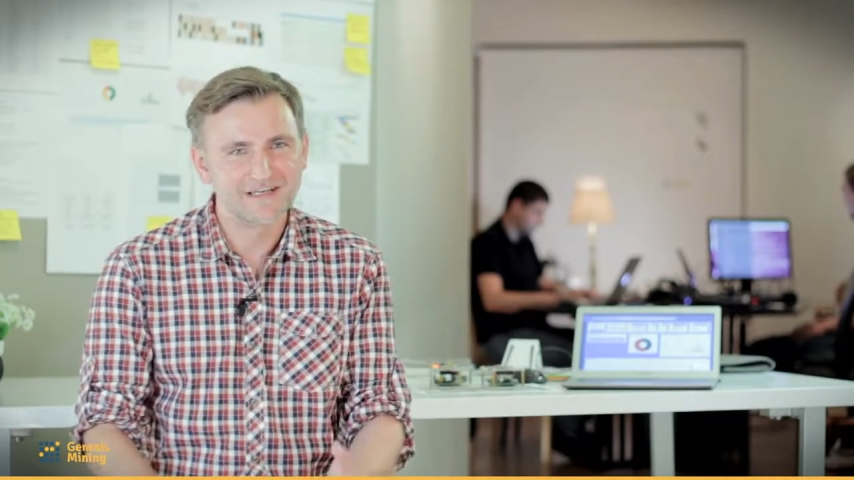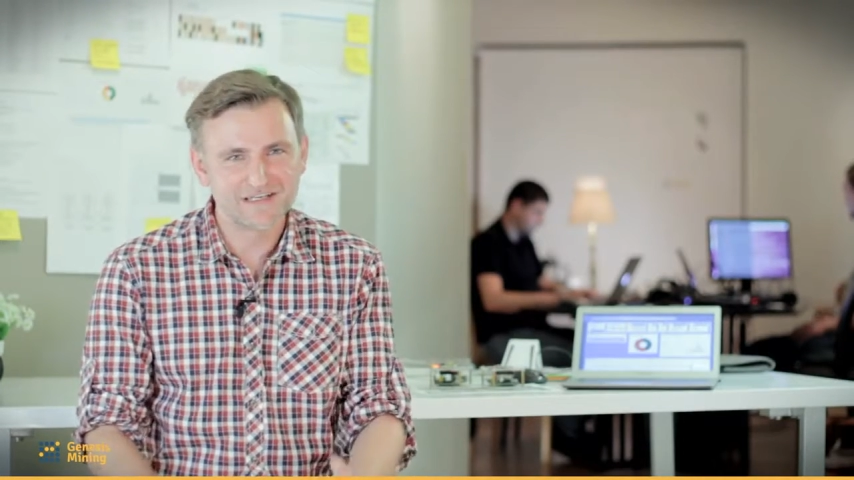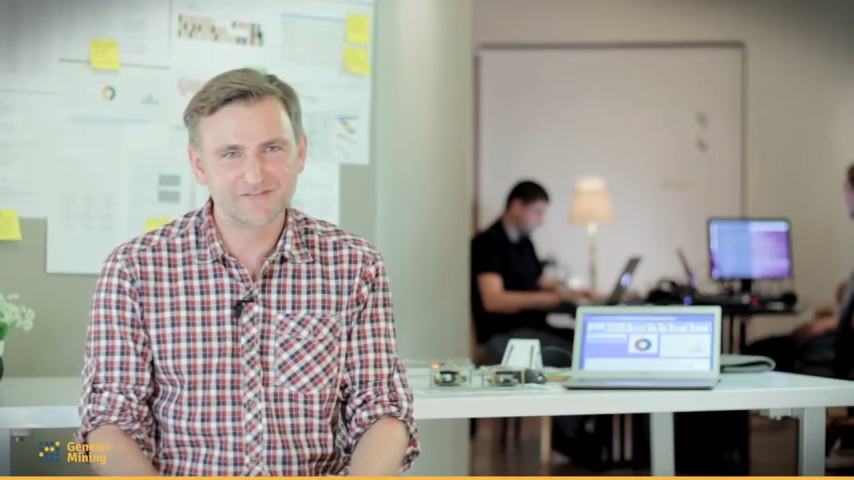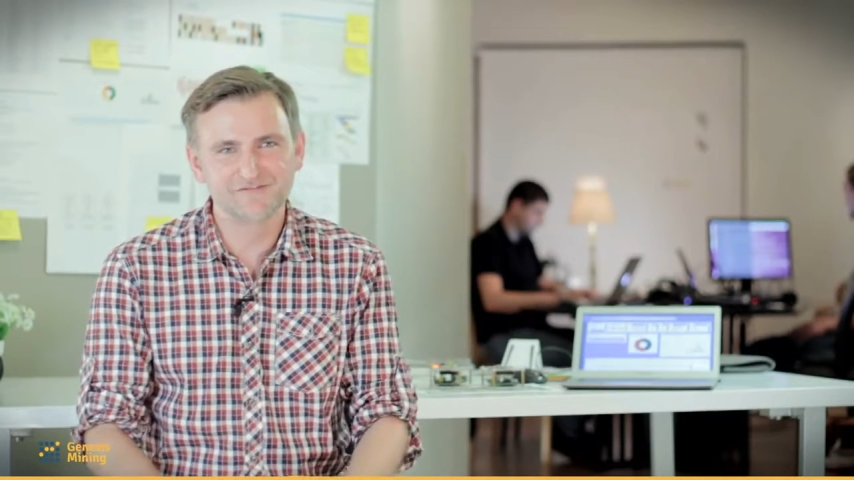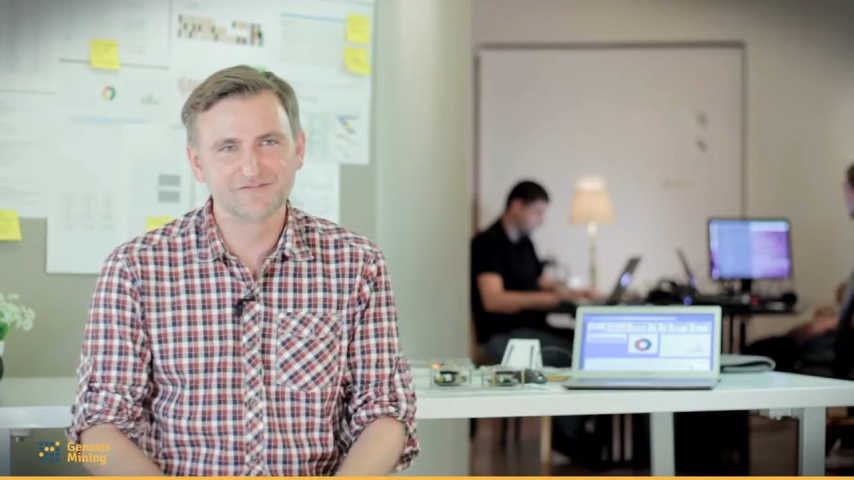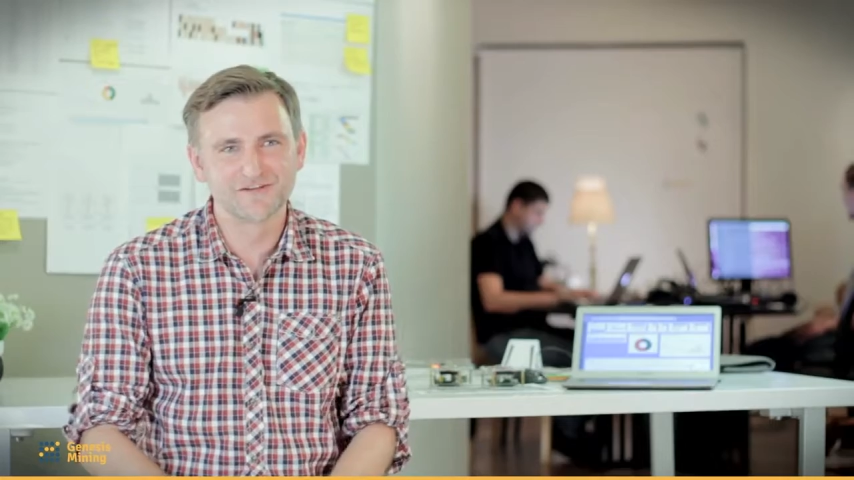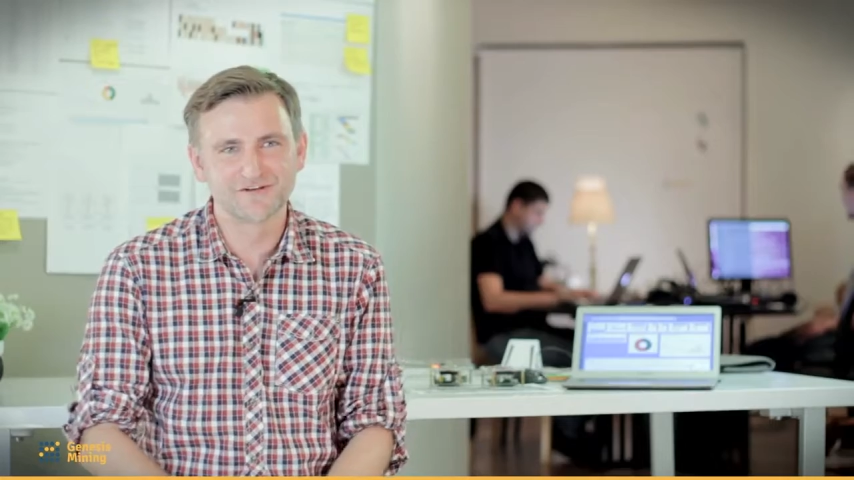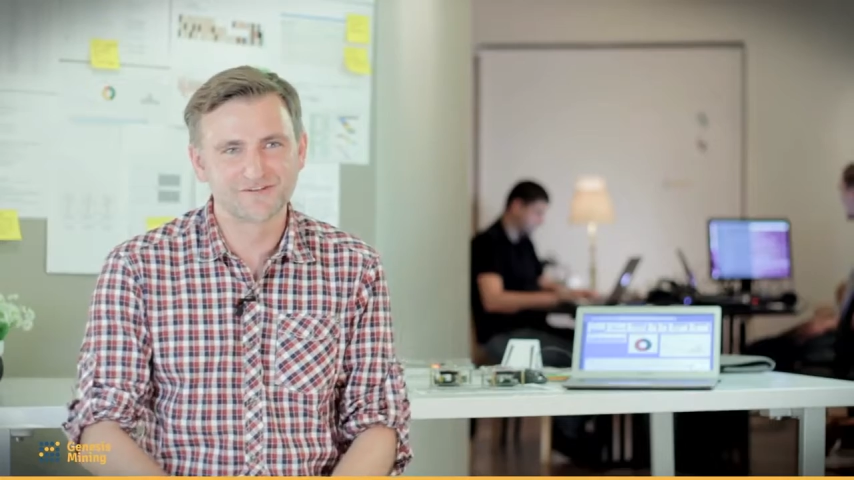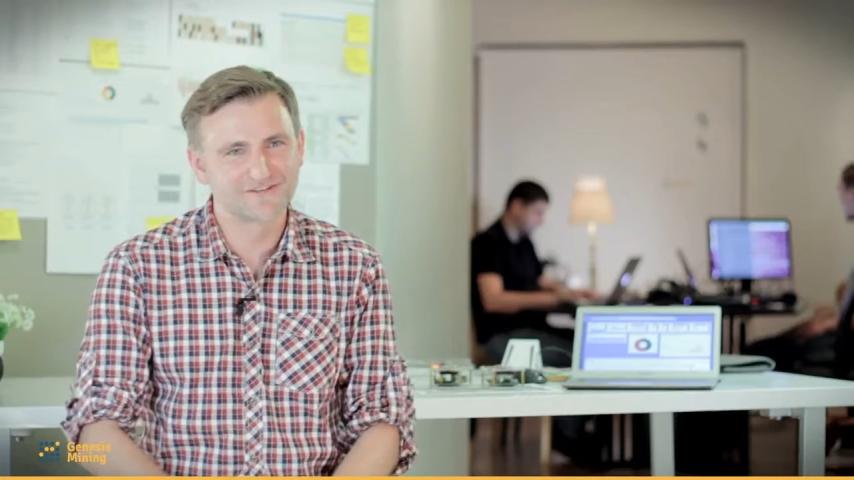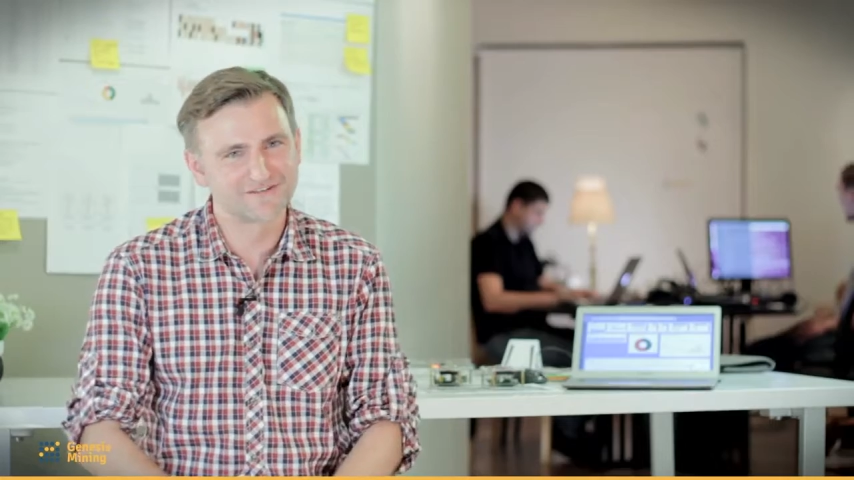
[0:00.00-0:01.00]
even
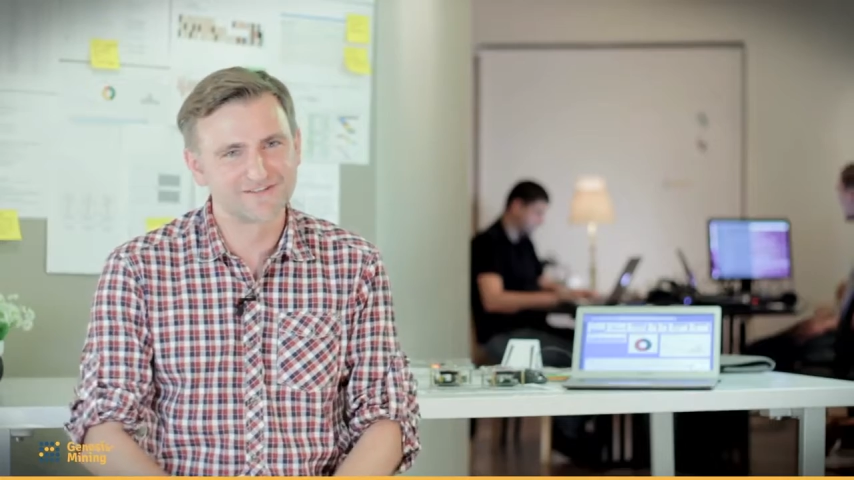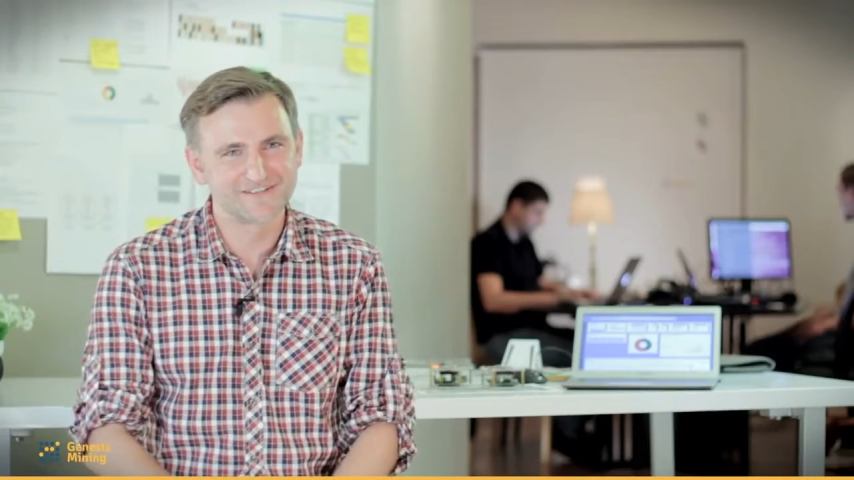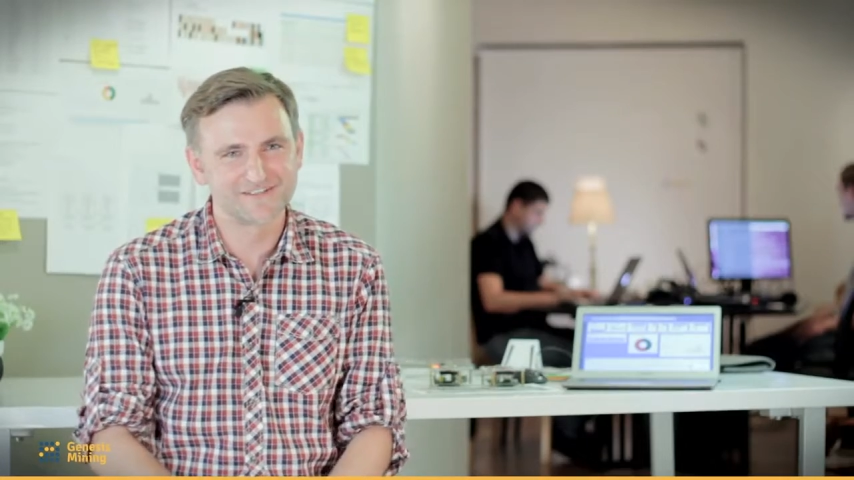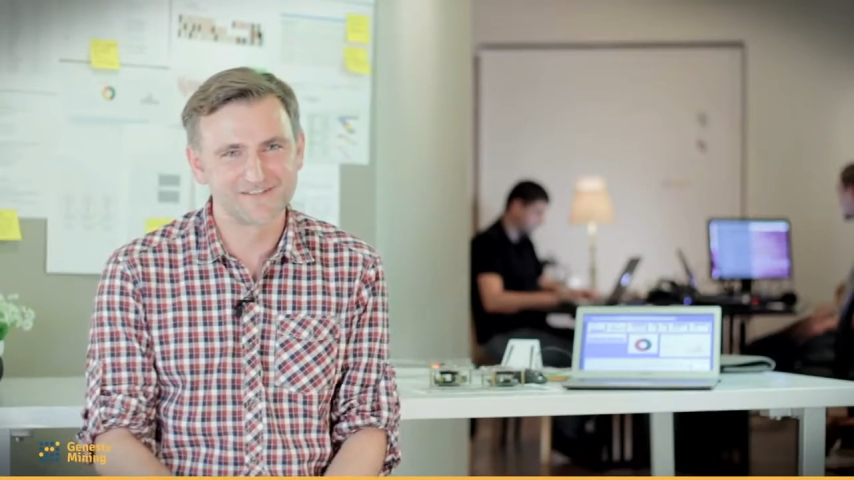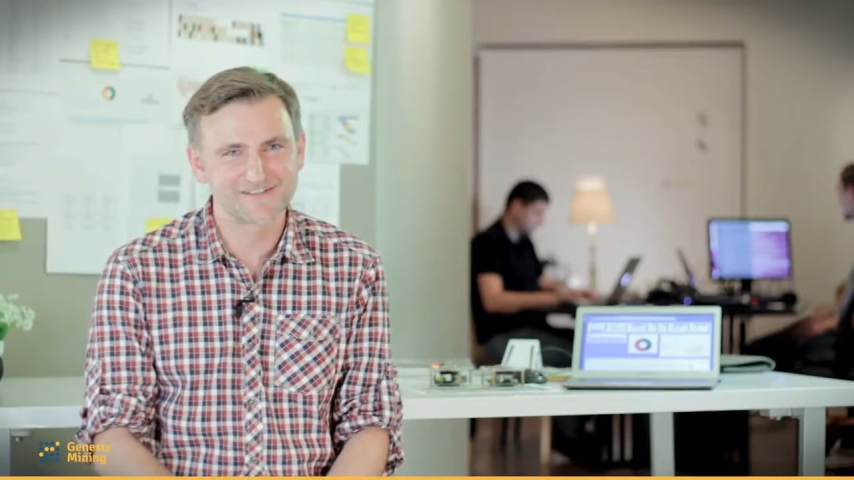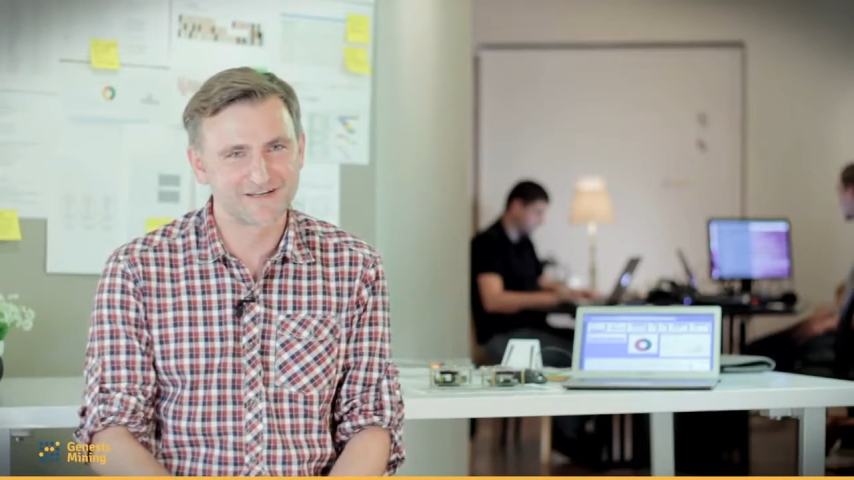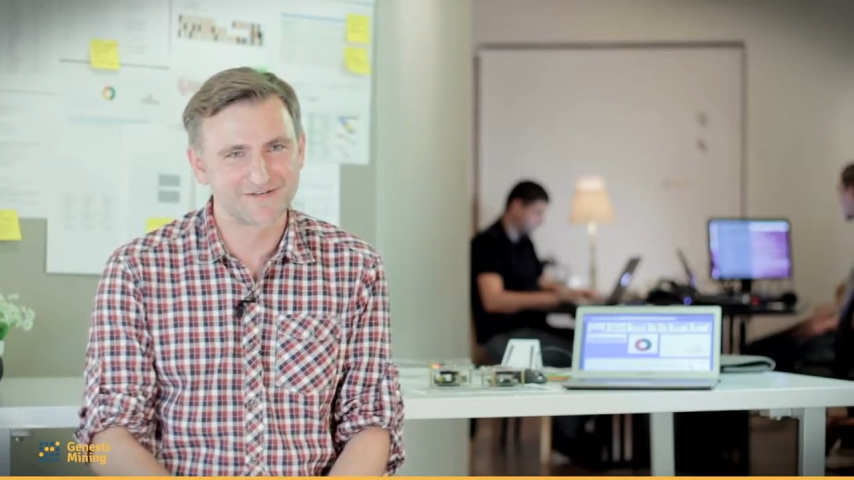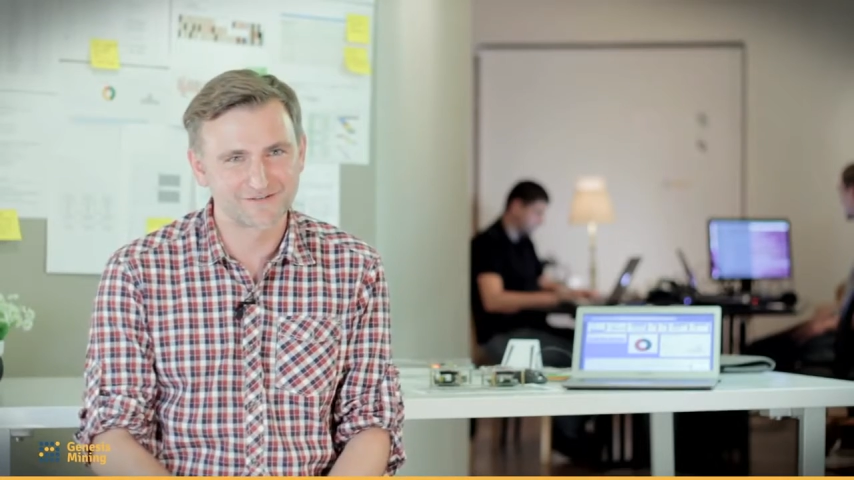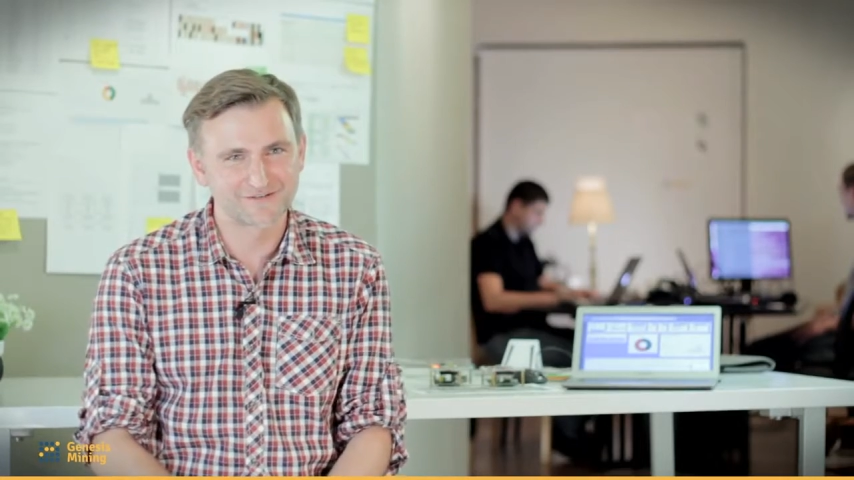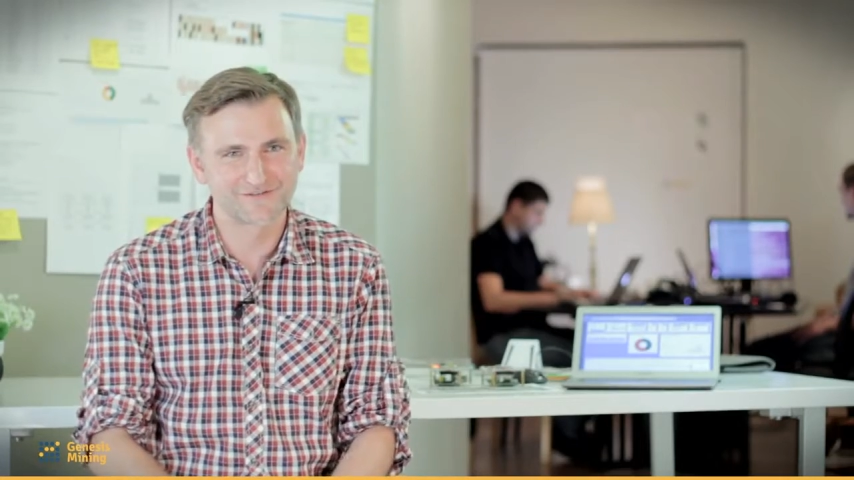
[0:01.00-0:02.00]
though the conditions are not